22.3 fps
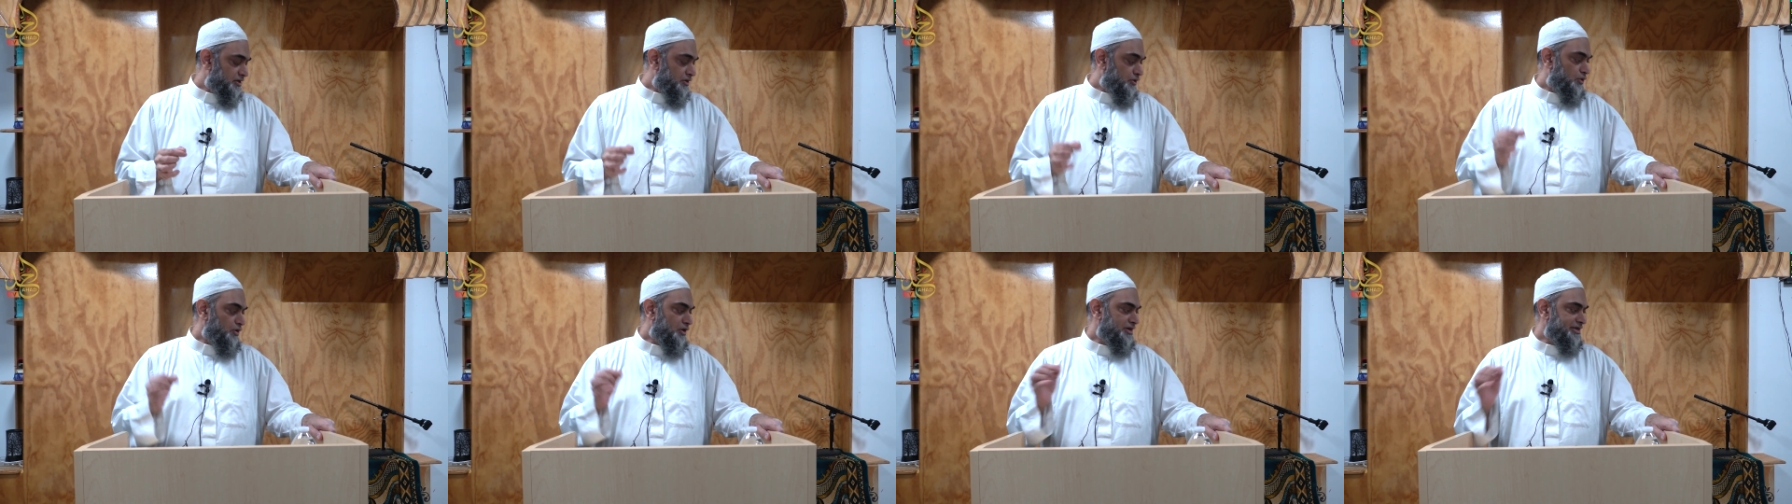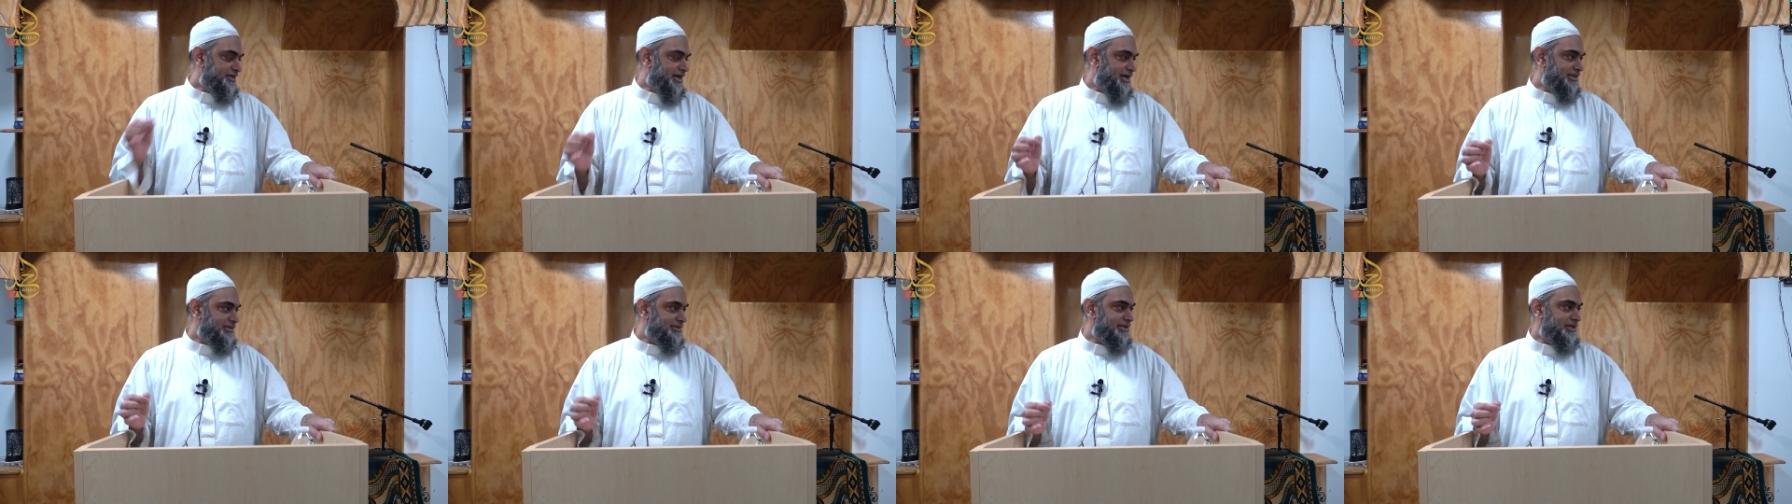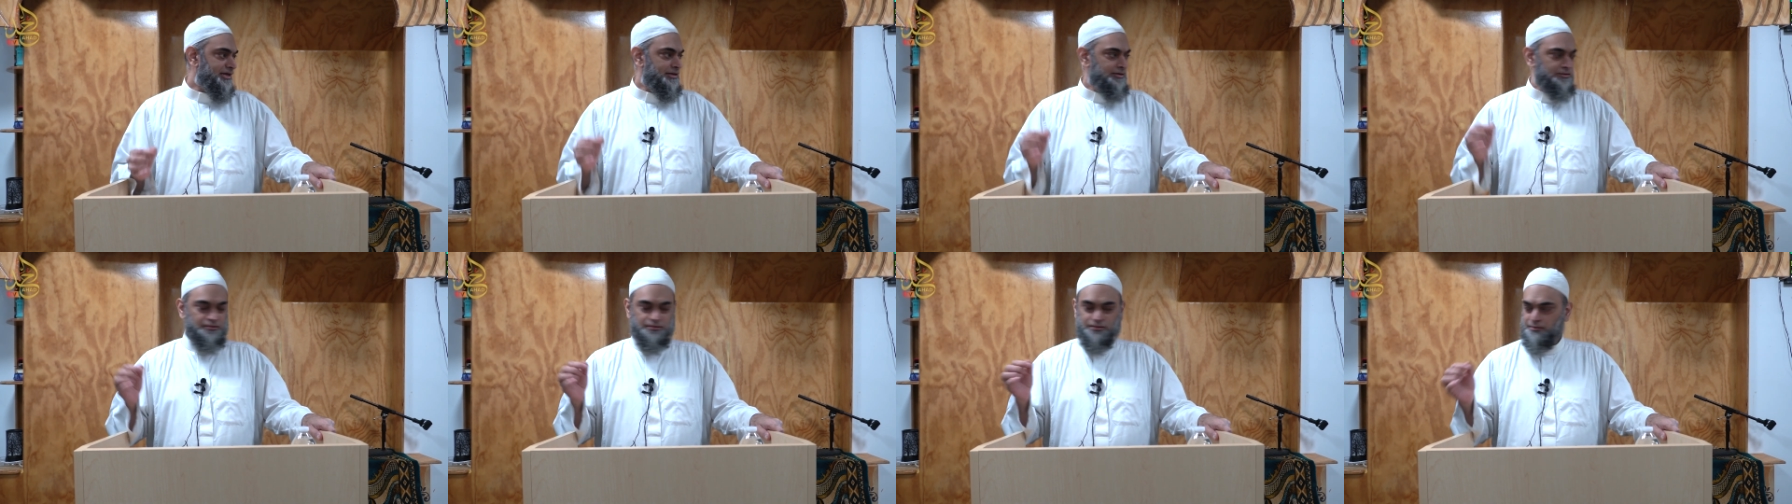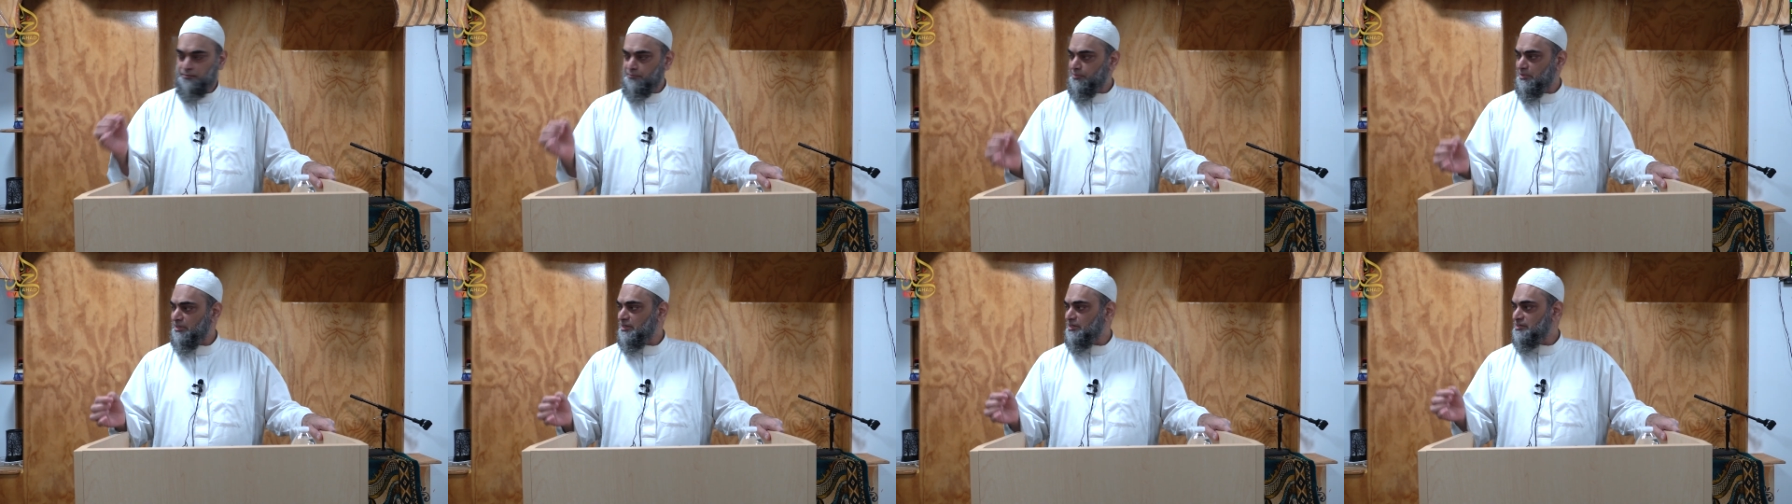"Oh Ya Allah,
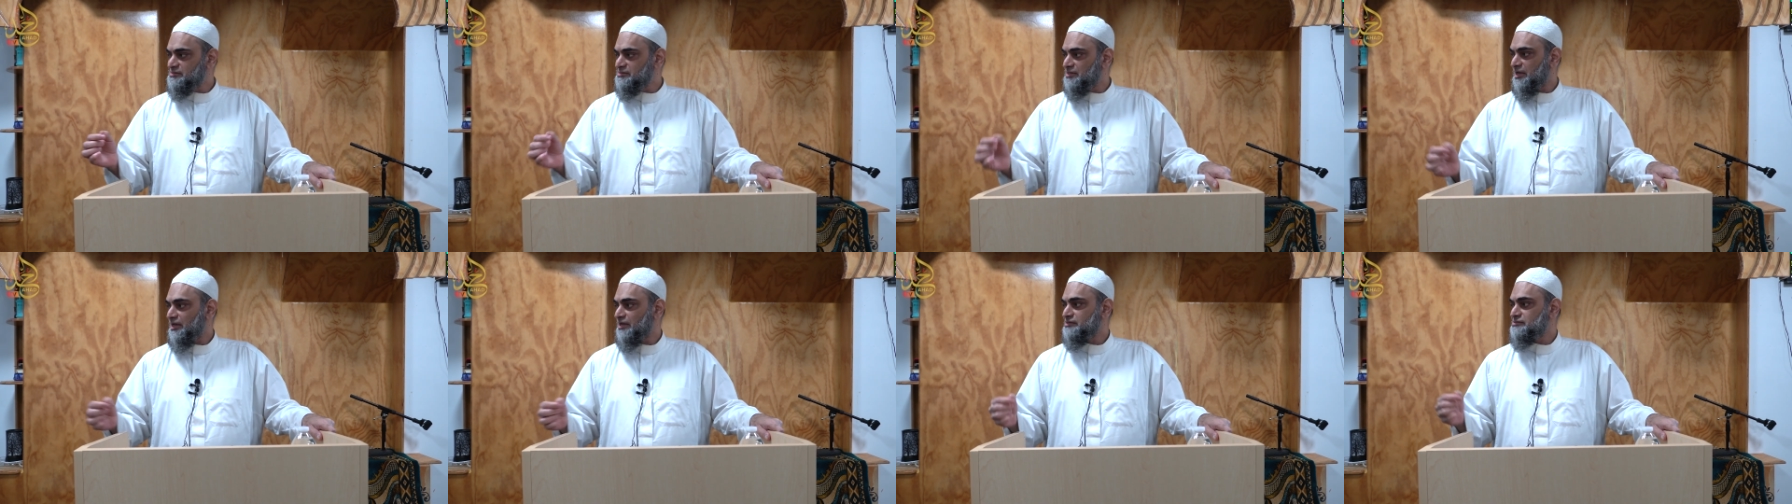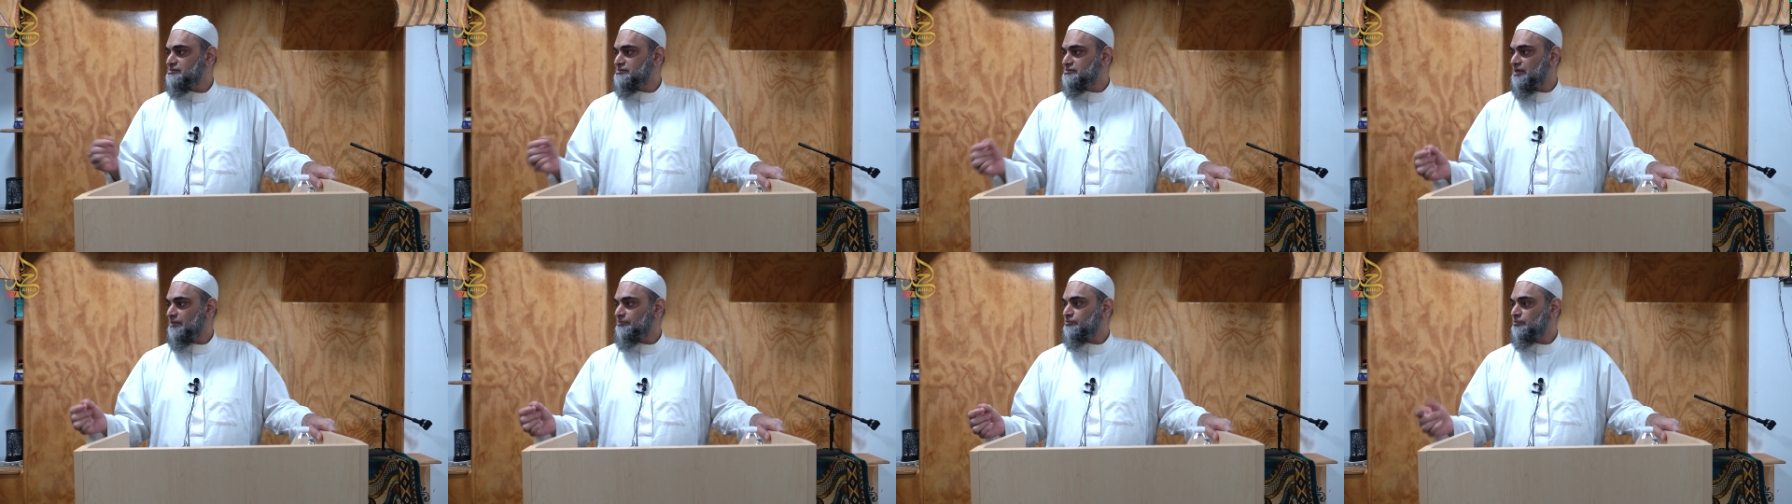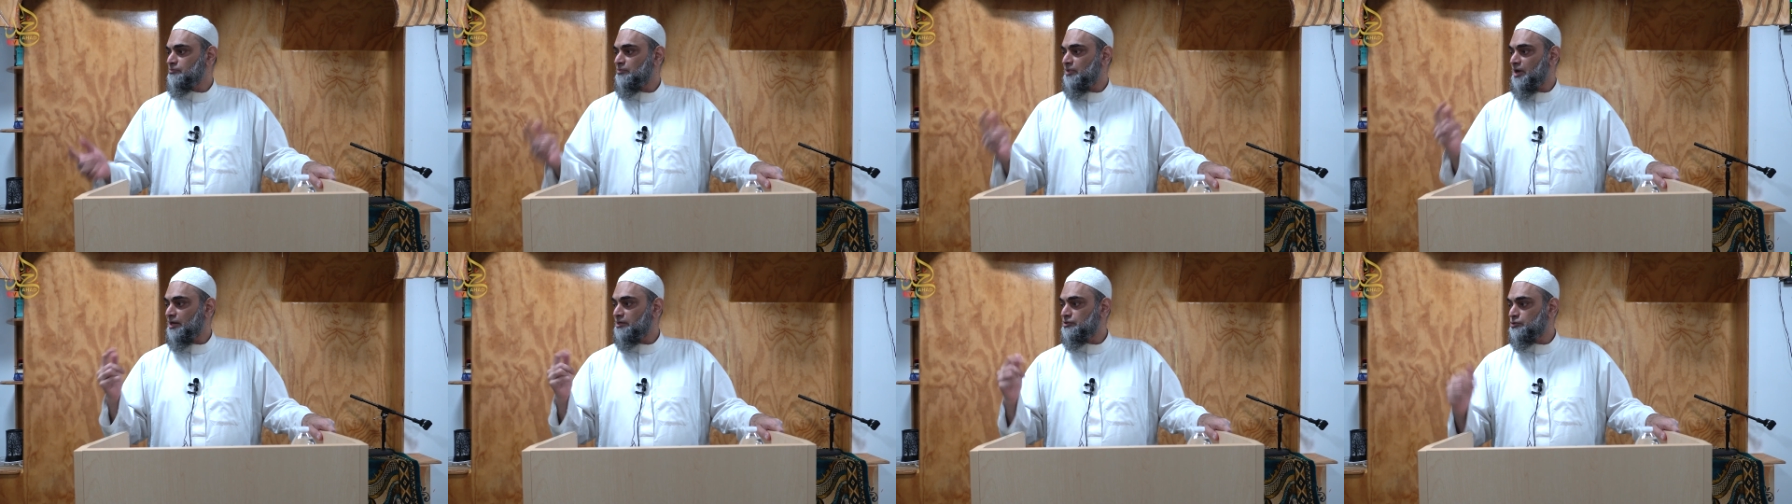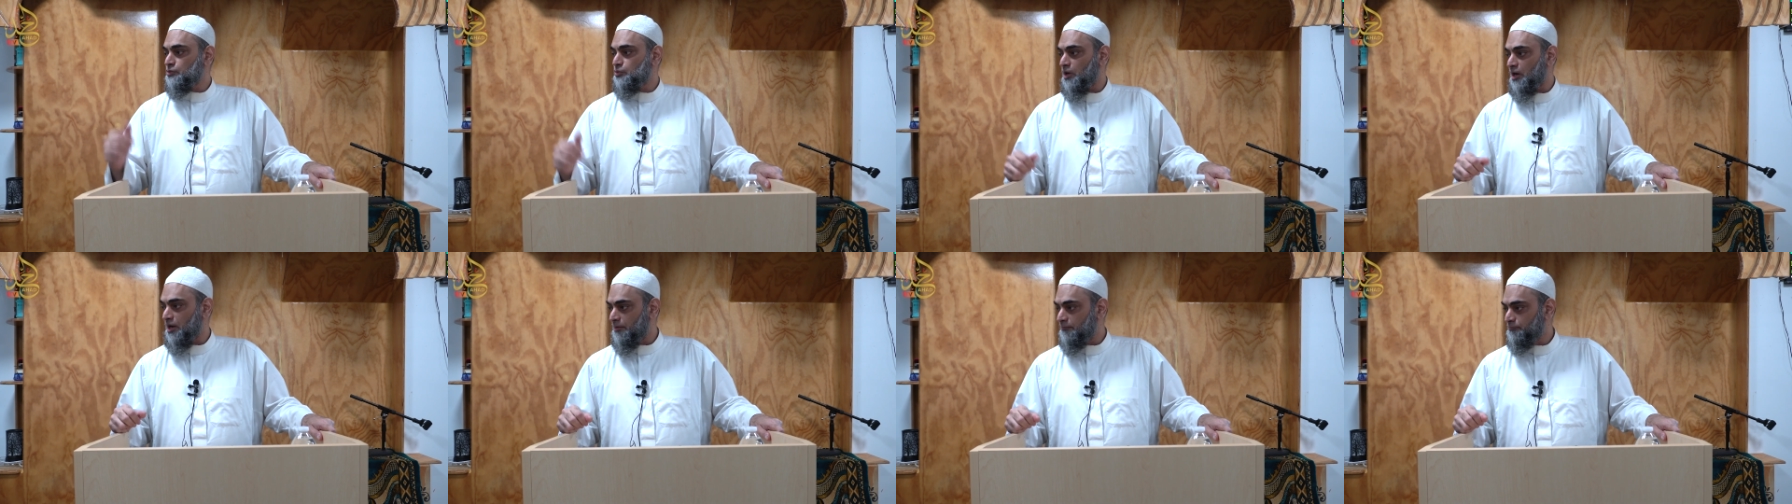please accept my
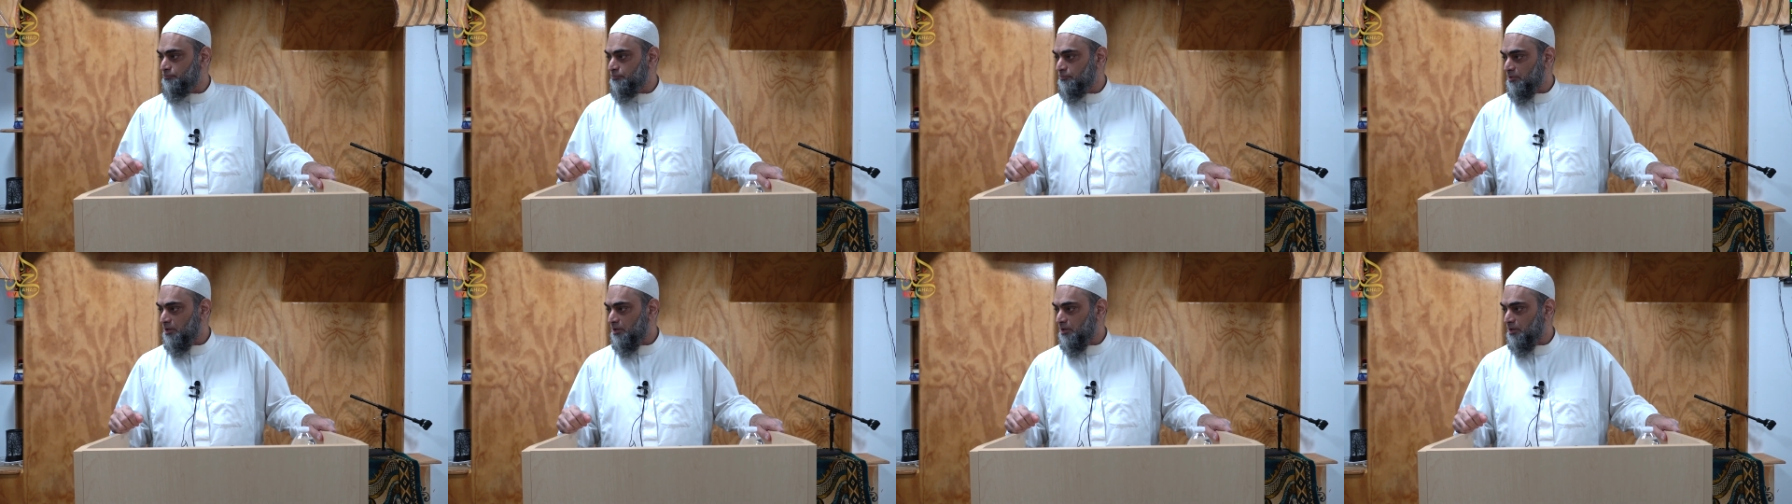dua,"